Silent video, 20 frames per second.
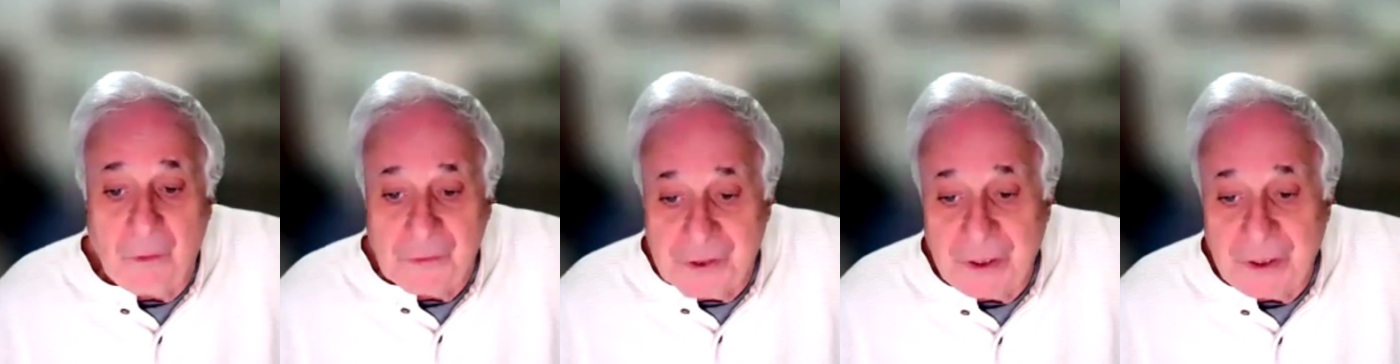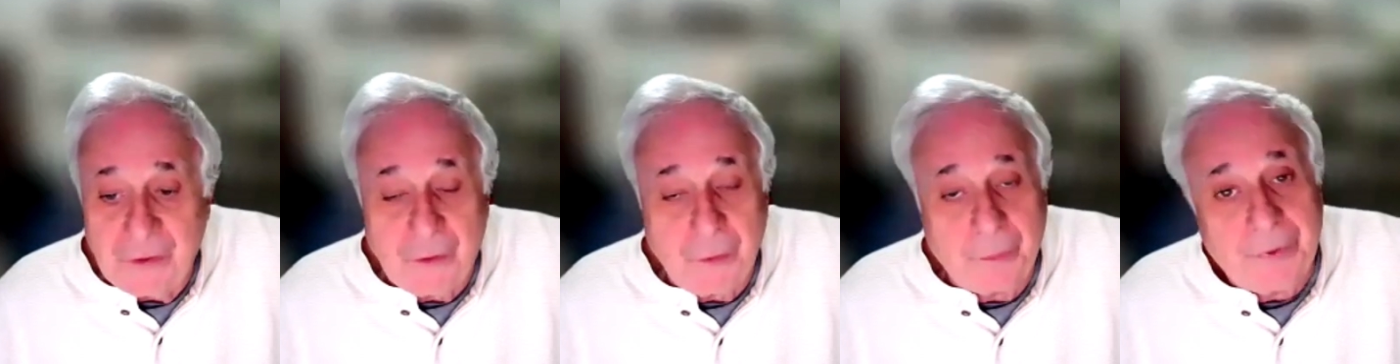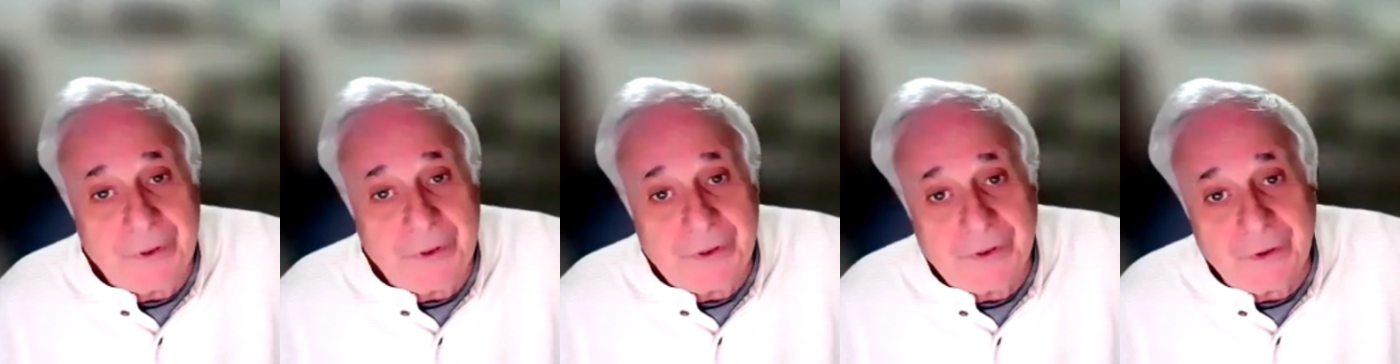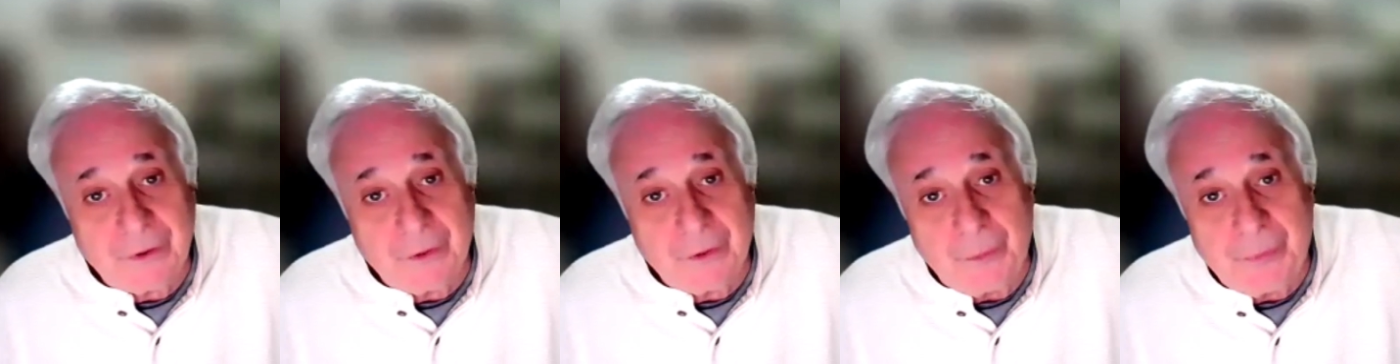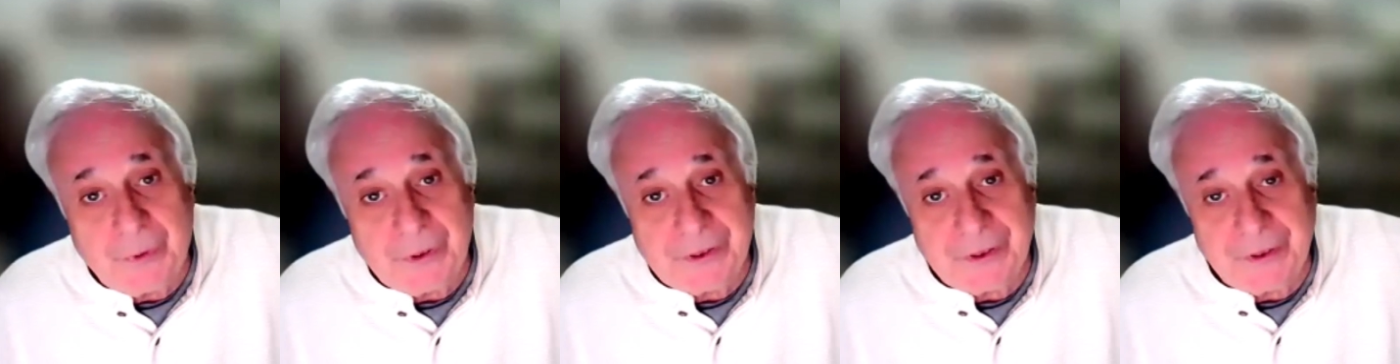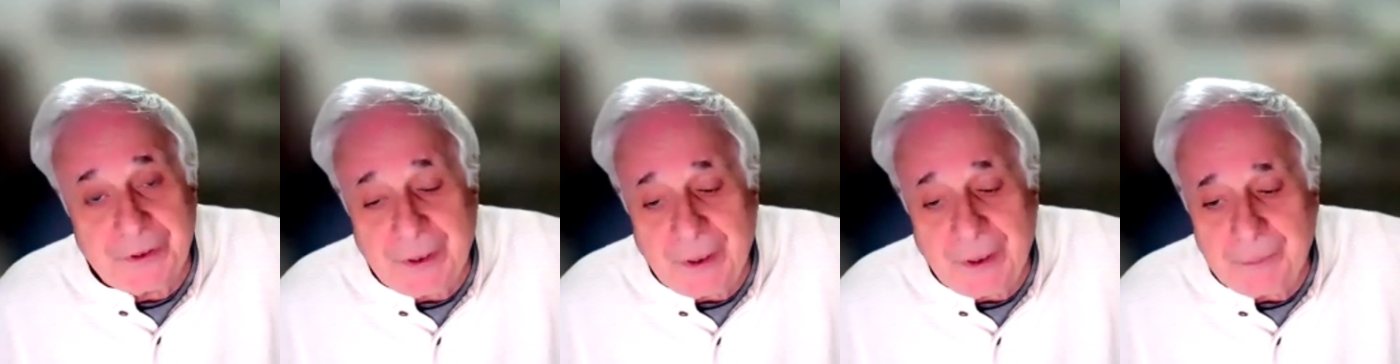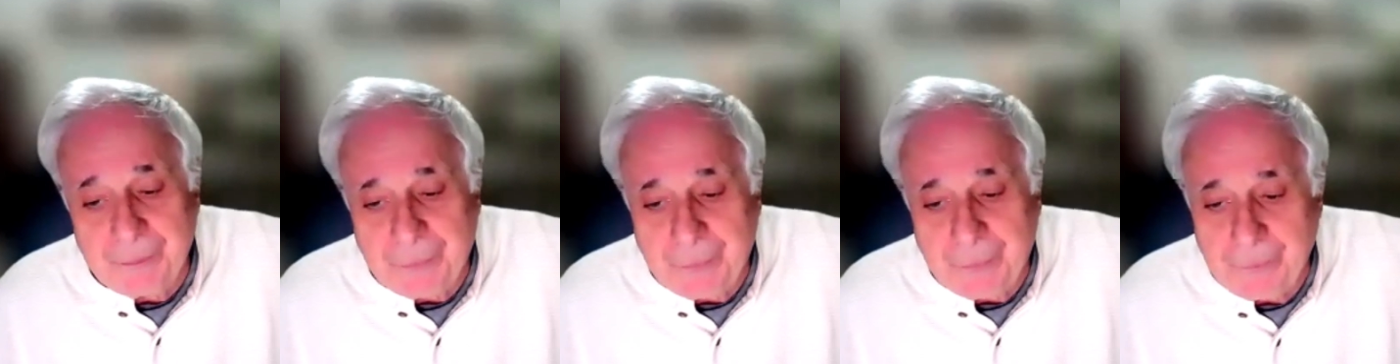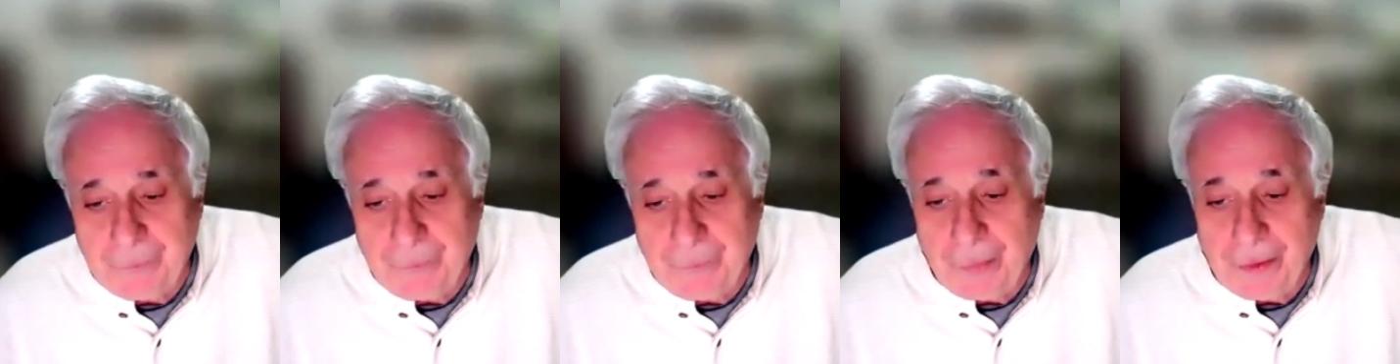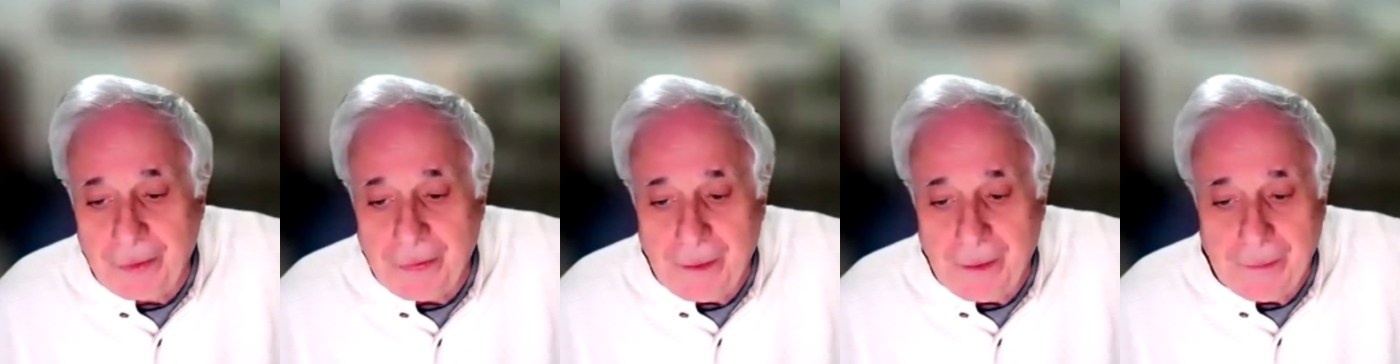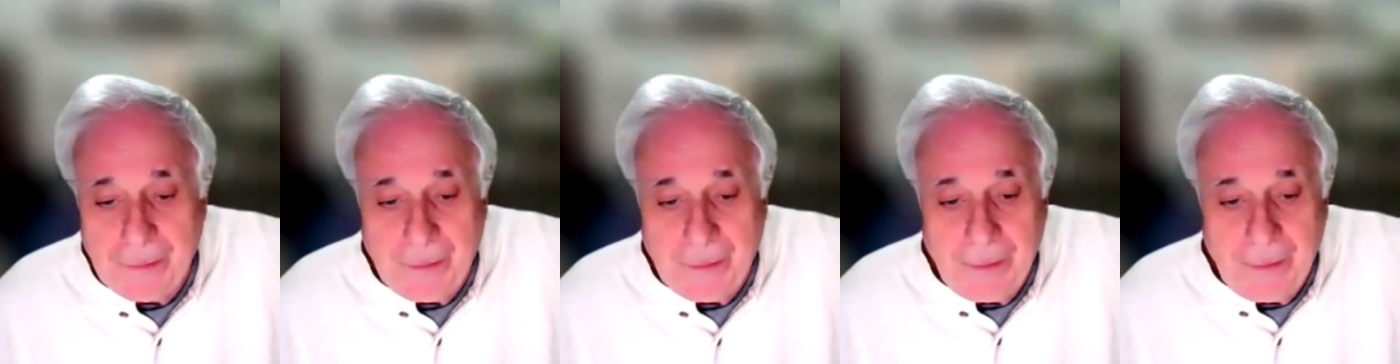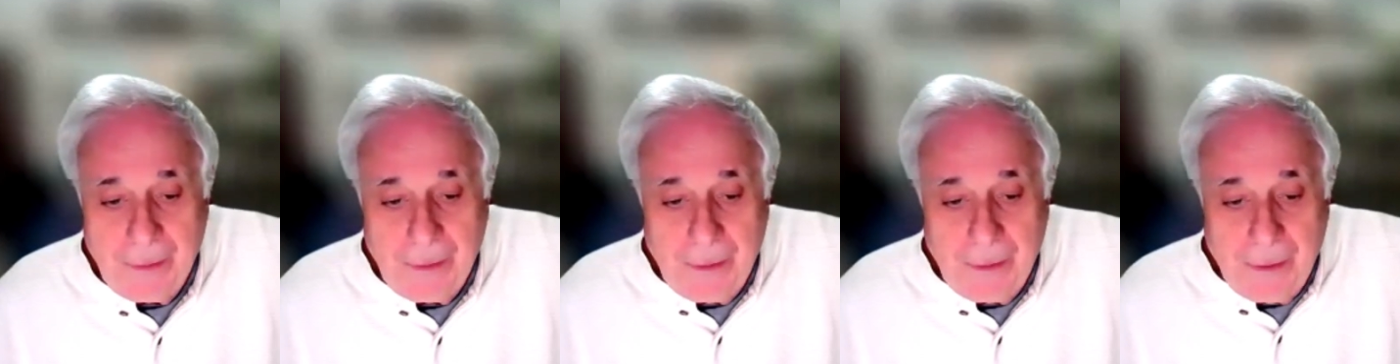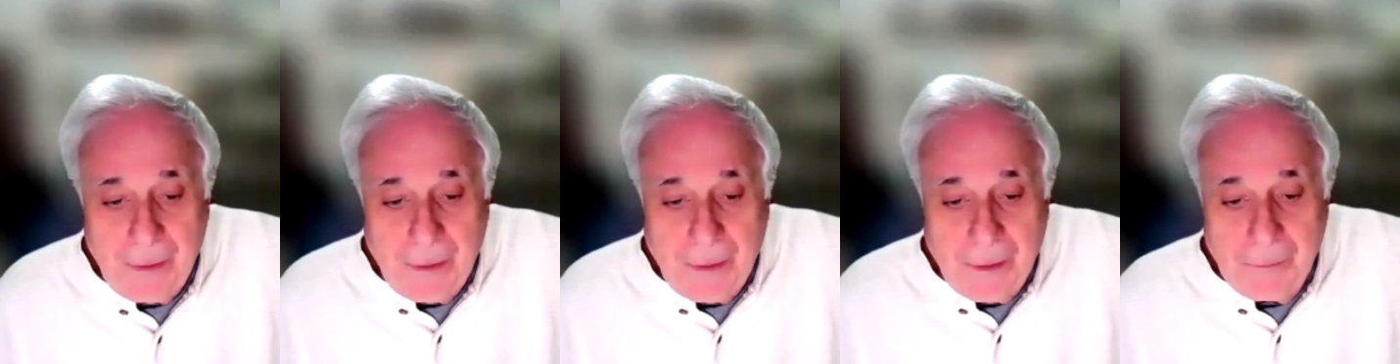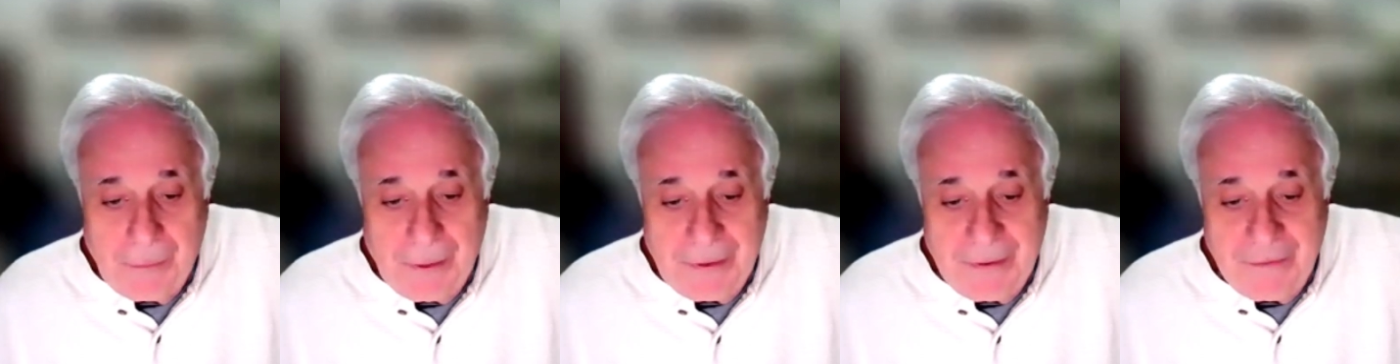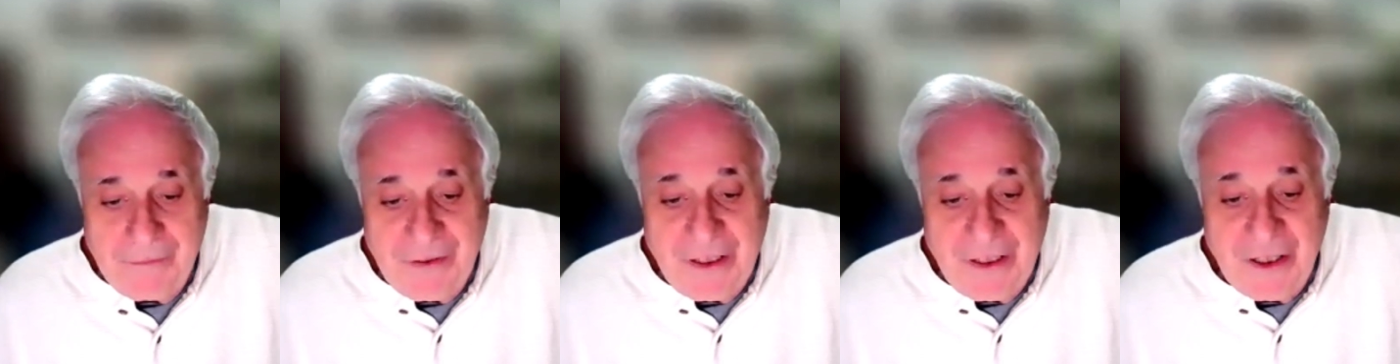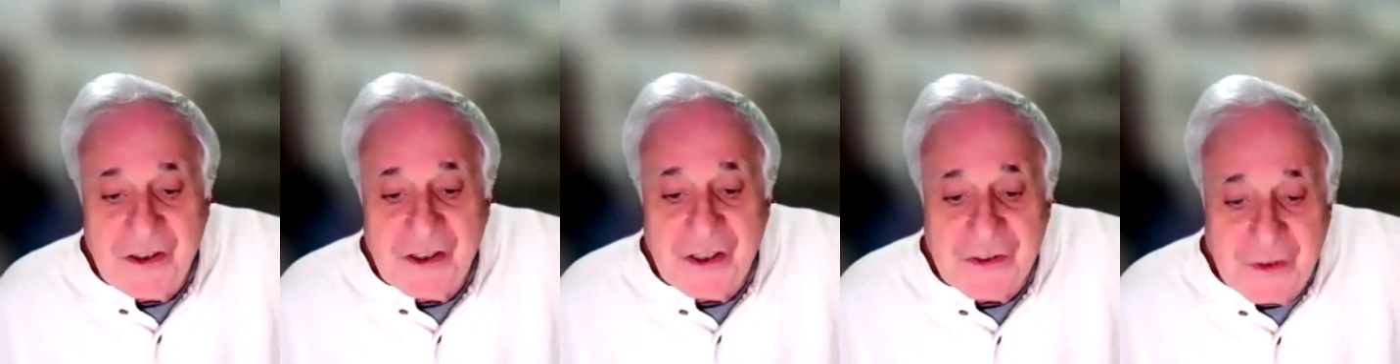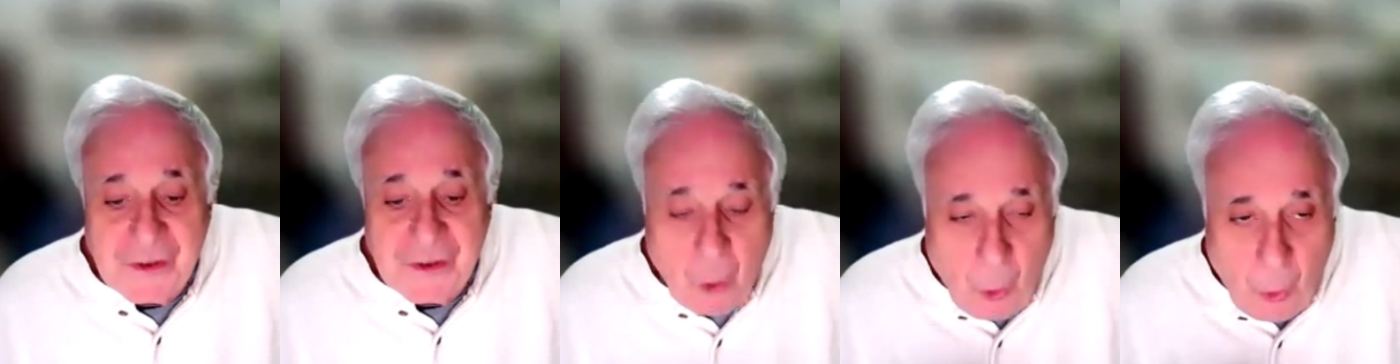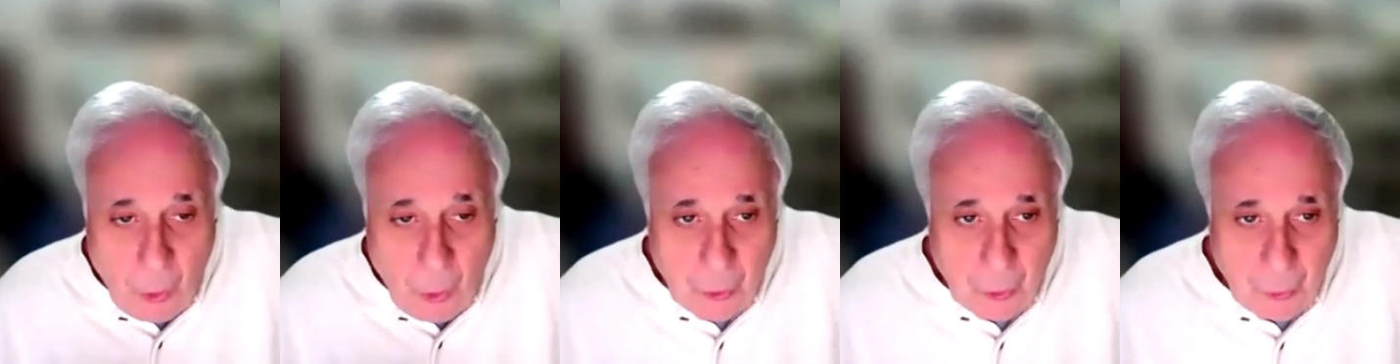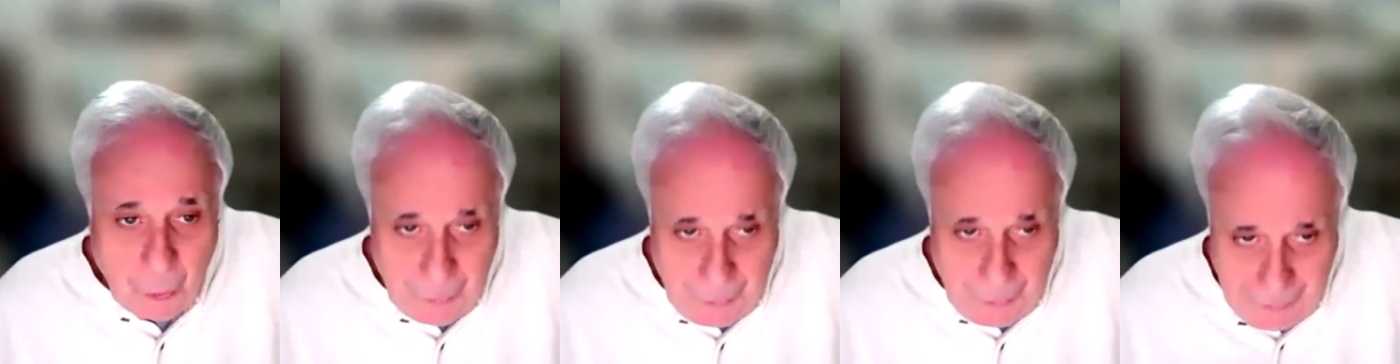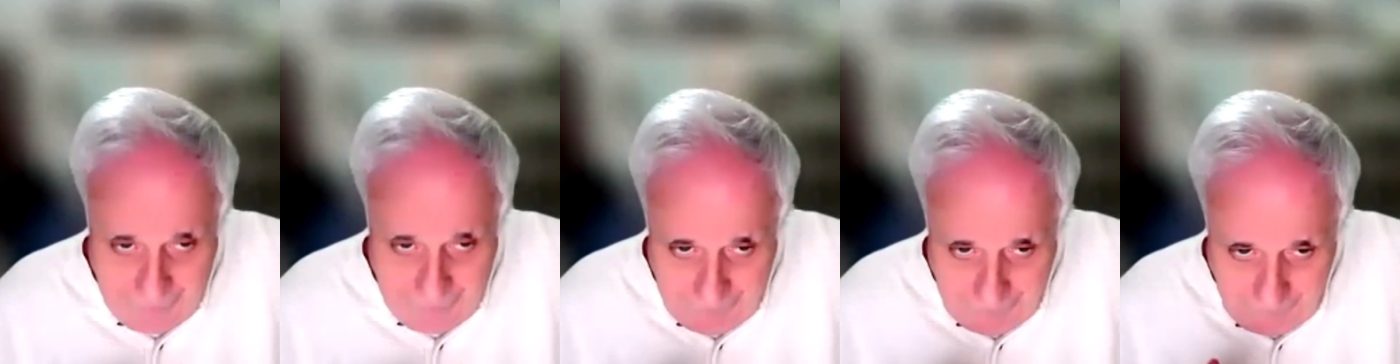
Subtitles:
or sent to a prison camp. But the village as a whole could